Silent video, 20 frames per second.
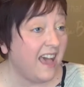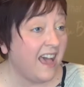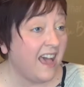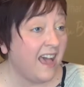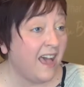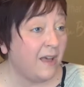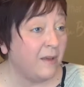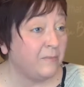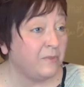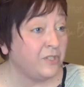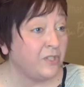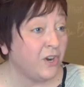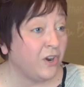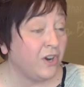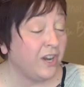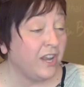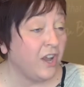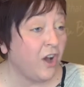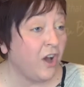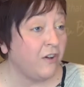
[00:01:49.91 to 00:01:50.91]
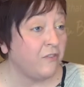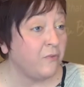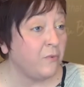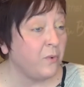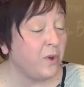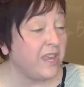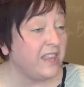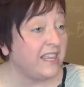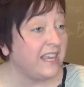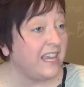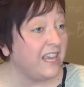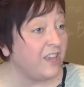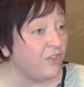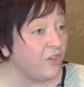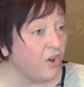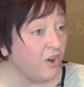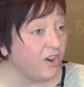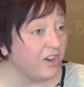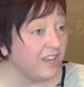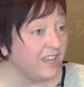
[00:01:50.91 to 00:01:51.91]
um, starting off with Keith
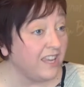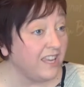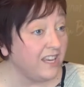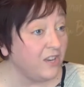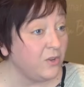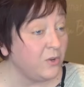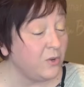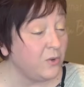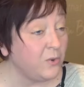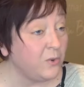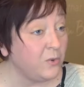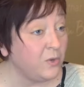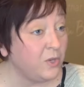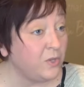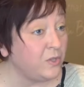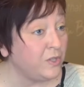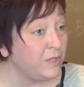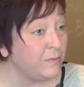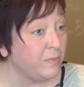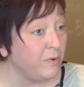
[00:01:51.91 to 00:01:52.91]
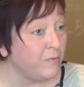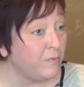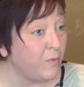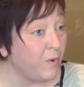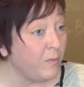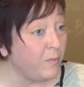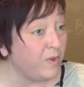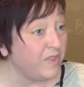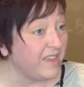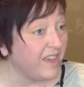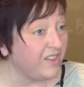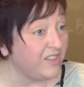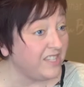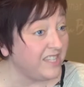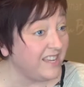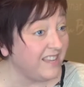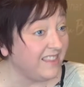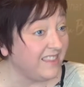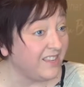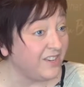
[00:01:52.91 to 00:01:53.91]
Harkin, who used to perform with
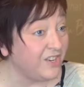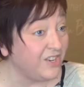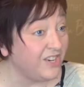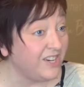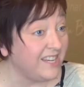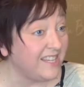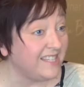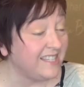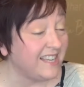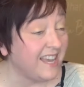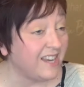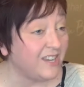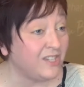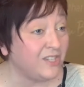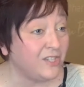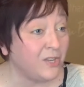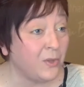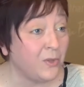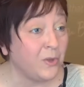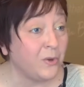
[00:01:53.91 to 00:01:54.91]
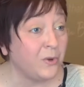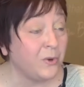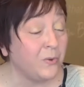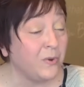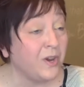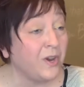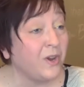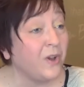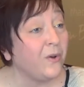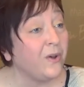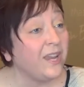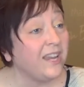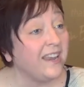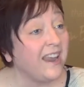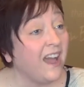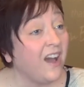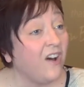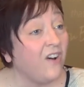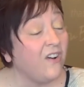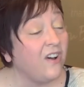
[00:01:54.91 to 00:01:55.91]
Celtic Thunder, and he's got a solo career going
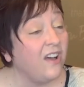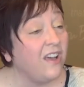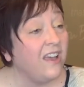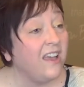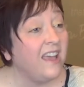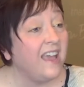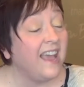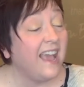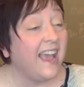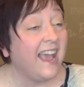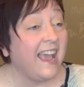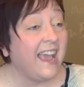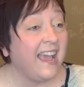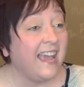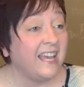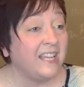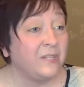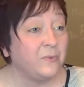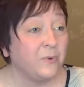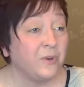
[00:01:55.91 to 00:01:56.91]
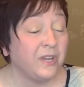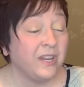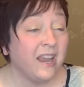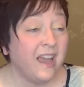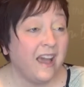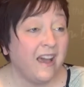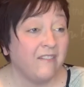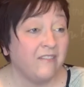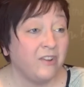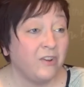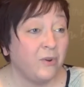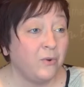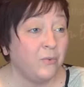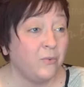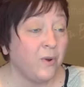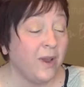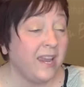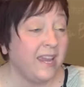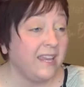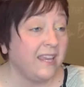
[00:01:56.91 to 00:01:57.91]
now. And we're going to have
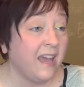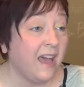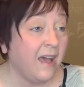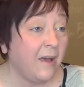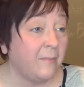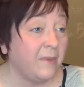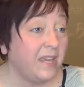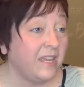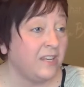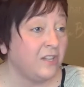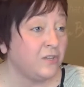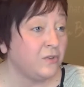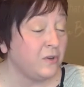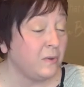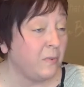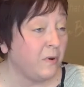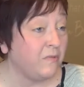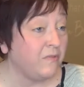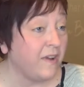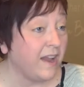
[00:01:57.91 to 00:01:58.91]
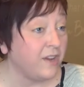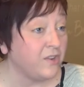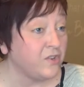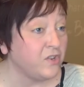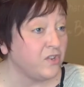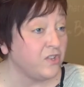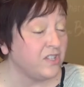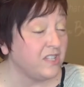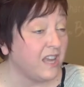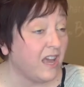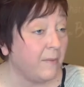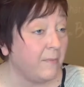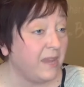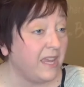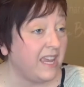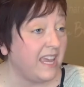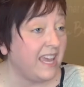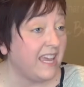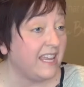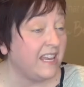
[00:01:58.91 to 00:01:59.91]
great um, industry professionals
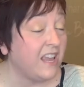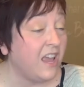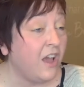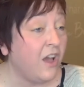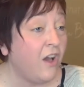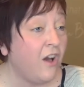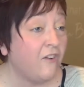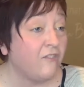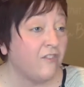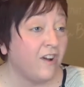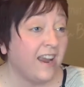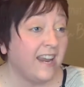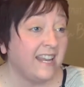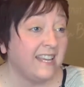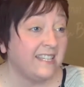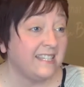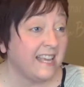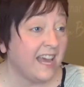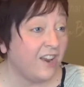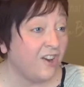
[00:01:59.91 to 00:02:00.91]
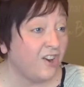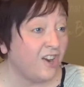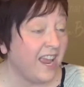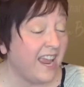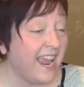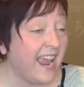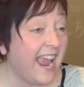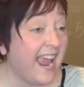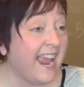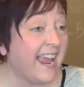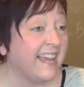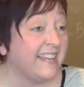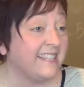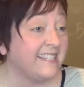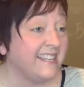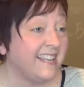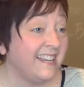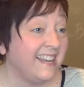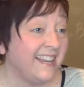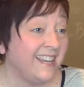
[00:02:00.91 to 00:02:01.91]
coming in Friday, Saturday, and
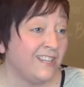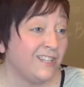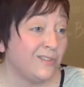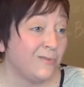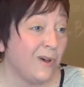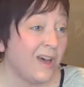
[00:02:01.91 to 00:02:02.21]
Sunday as